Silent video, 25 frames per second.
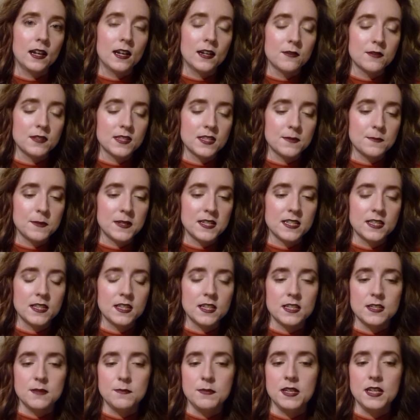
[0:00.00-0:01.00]
I was expecting
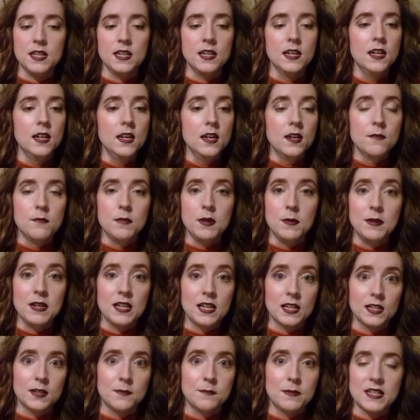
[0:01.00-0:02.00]
there to be maybe
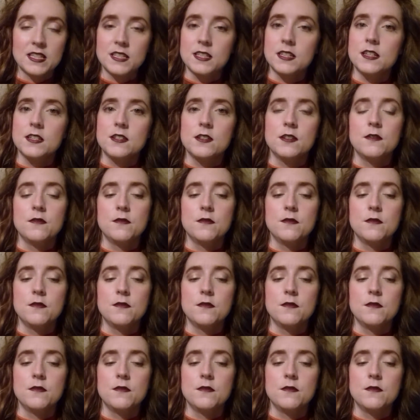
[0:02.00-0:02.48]
like a basket